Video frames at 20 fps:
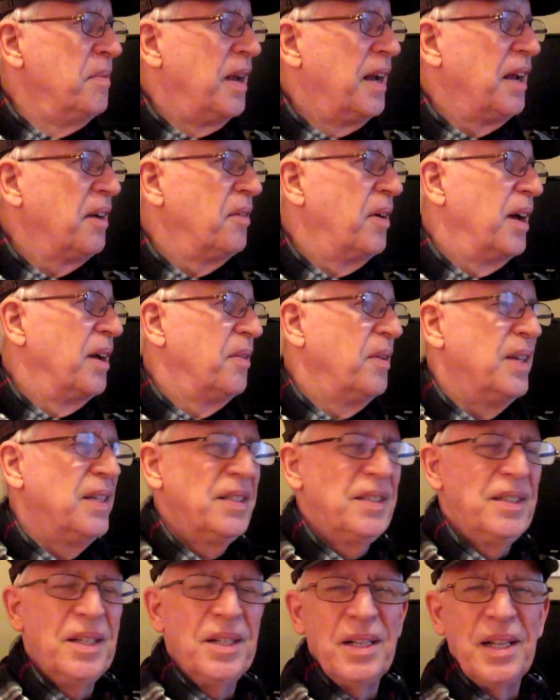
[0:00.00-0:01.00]
anyway, we
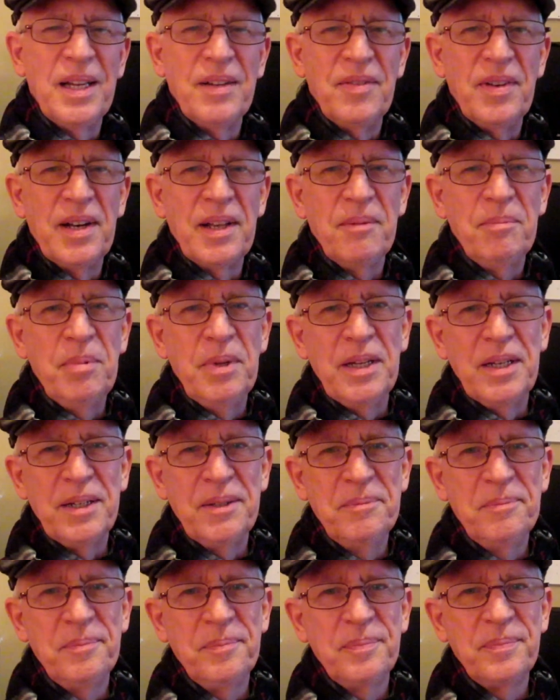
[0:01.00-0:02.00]
still love it up here.
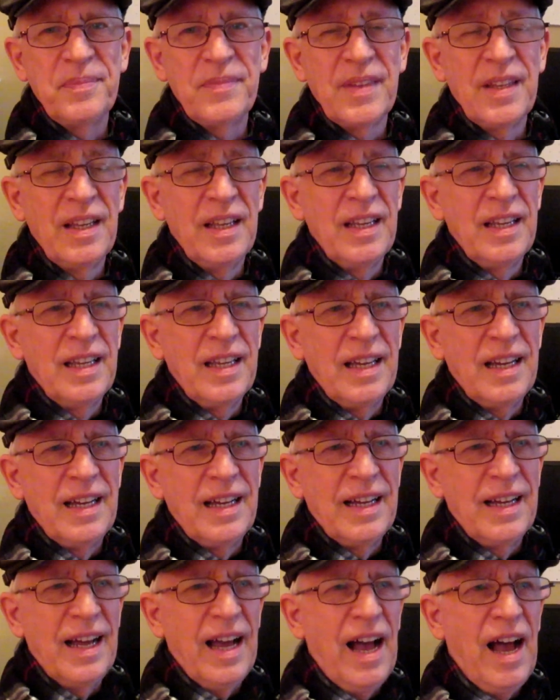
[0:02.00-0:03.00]

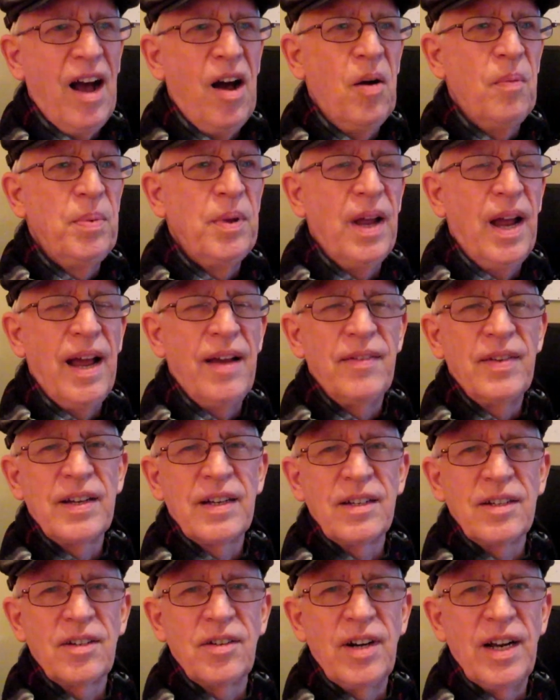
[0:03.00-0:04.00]
I hope you're
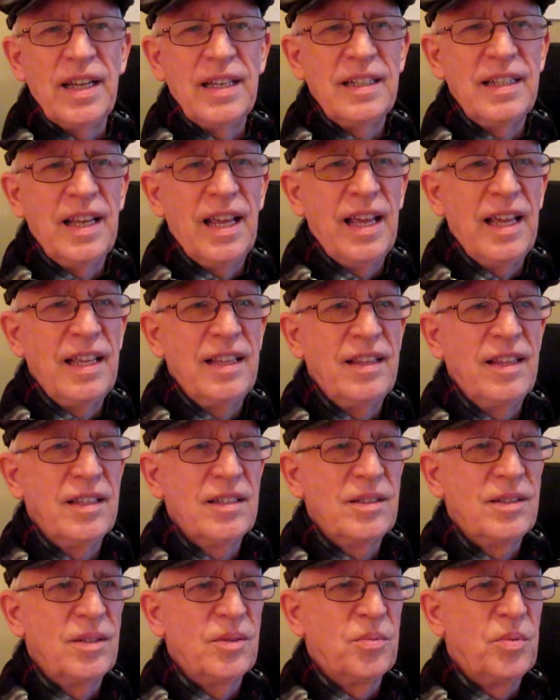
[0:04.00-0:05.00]
having a great day.
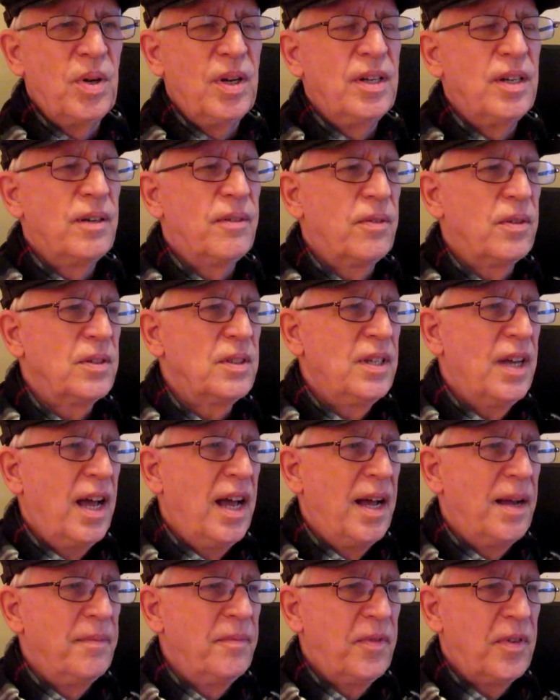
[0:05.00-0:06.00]
This is a wonderful
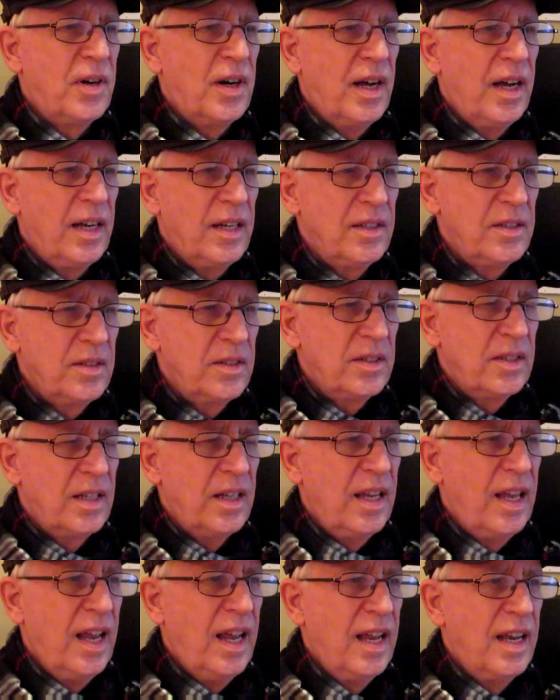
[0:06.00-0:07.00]
time for us,
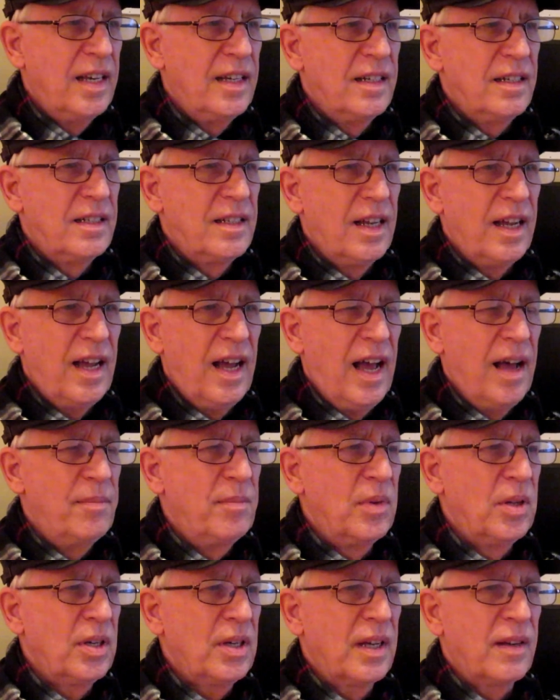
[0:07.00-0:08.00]
and
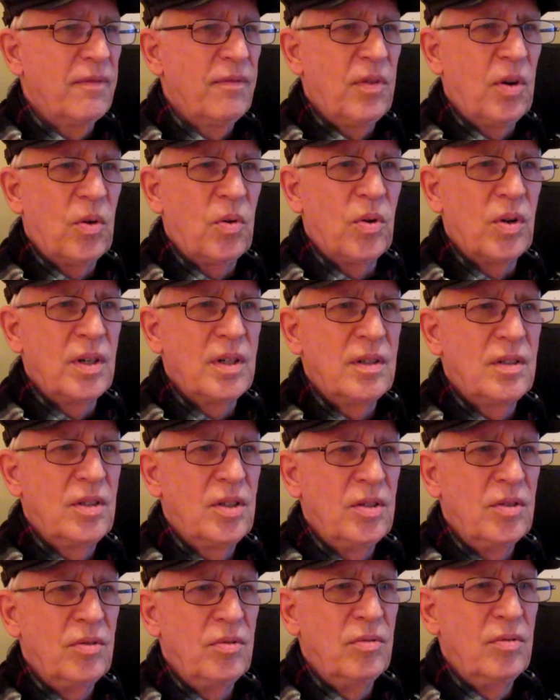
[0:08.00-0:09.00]
I'm looking forward
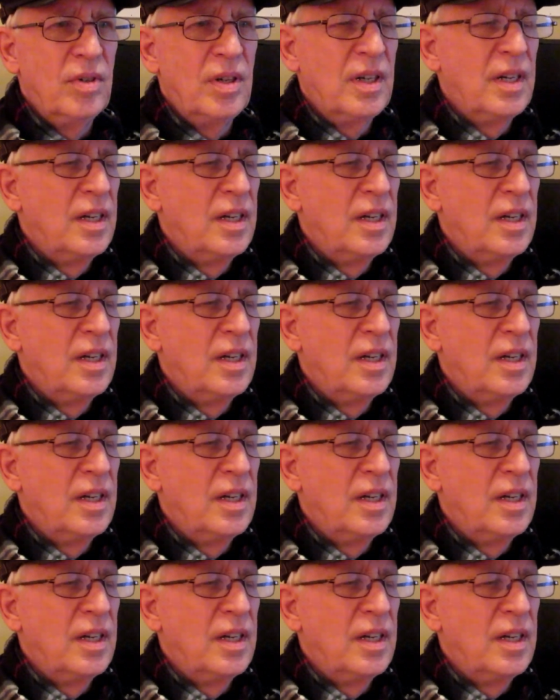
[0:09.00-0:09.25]
to